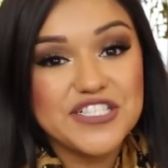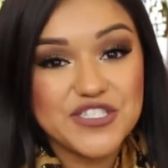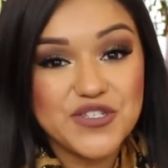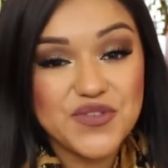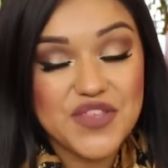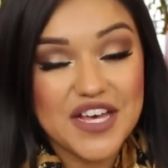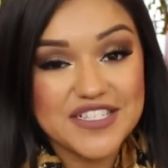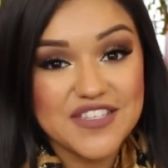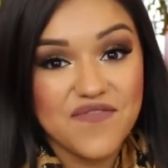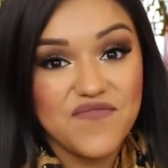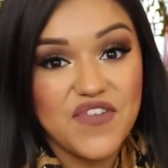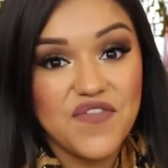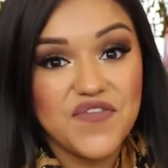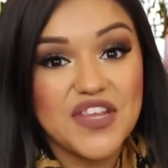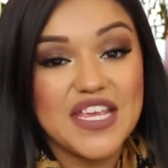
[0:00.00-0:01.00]

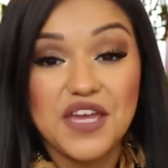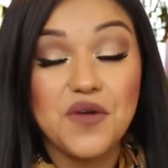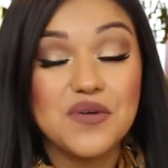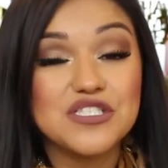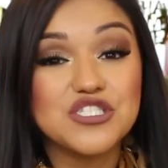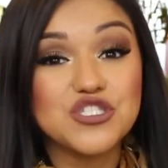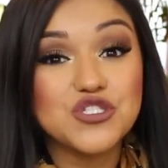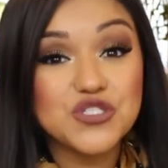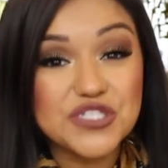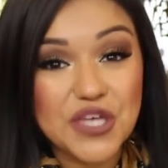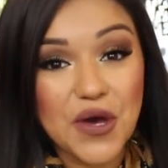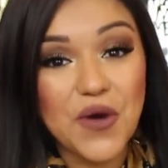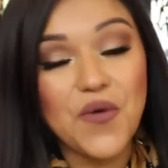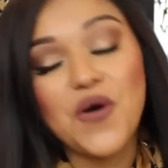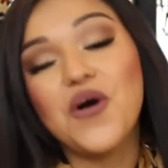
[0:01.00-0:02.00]
2015. It was
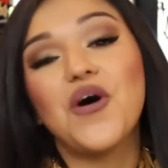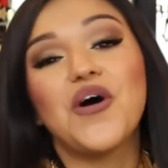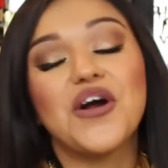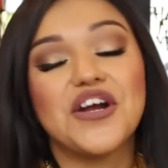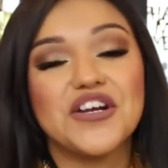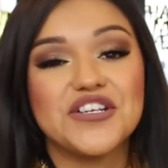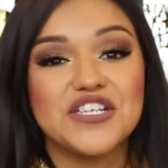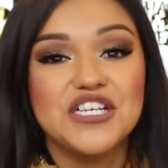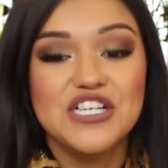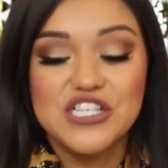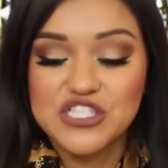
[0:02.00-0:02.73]
so hard